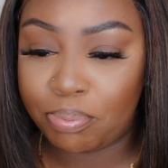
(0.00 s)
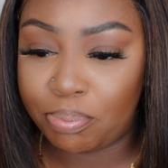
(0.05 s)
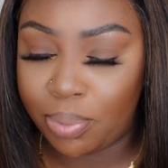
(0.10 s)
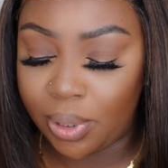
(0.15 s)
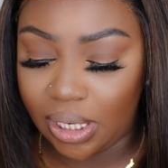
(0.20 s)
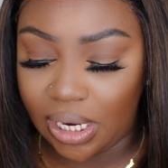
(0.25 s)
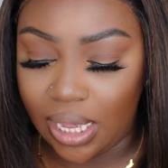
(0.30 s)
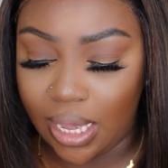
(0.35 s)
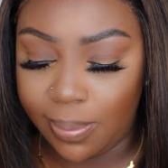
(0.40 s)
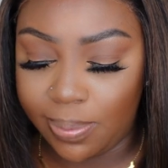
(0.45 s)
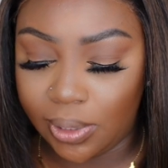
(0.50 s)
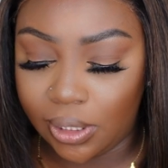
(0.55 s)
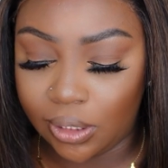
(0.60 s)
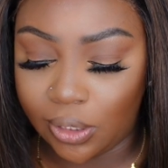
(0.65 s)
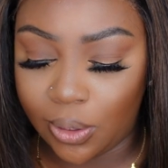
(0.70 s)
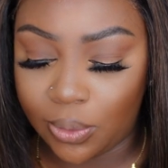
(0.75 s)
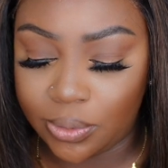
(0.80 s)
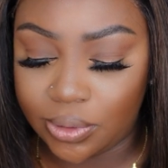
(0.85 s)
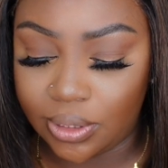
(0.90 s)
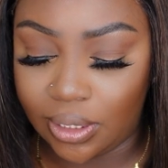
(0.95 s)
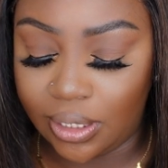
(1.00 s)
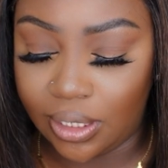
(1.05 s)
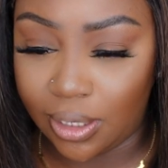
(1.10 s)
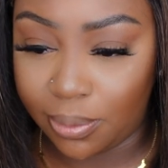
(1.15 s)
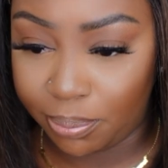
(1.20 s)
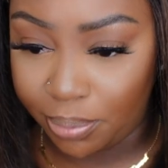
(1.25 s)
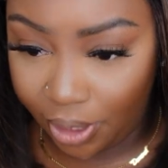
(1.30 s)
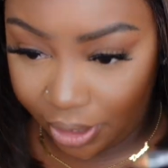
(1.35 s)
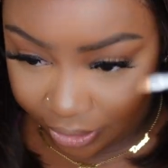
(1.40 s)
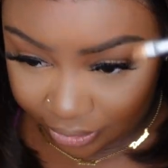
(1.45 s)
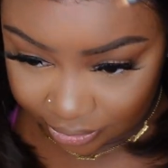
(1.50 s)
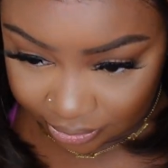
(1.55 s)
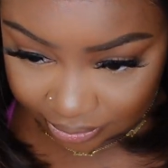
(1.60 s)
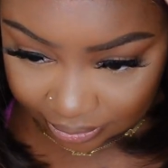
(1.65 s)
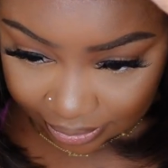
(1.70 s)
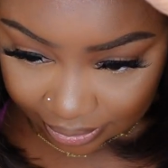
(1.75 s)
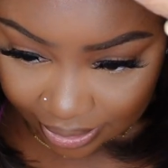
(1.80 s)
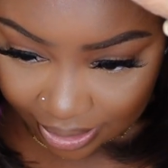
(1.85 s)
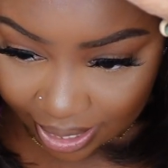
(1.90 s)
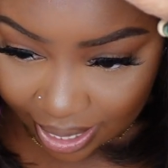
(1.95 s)
but up close and in
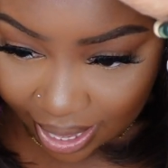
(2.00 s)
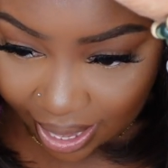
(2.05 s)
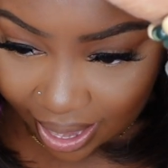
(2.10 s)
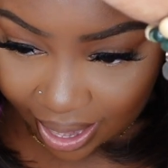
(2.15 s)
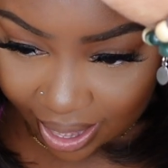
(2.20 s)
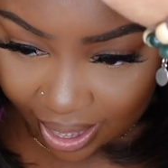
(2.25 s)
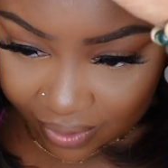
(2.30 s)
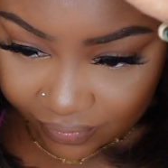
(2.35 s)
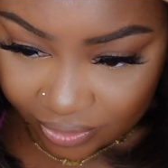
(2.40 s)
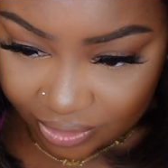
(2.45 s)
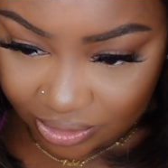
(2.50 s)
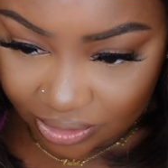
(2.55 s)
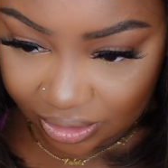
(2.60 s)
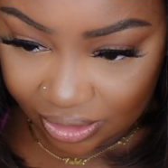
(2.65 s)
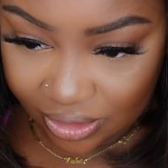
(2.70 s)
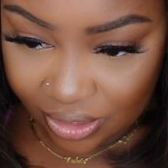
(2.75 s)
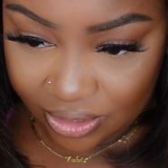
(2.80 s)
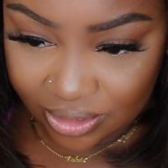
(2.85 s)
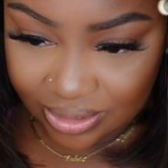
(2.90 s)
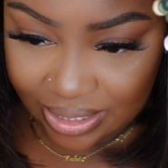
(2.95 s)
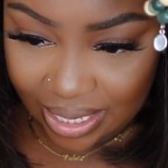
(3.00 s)
person, obviously there's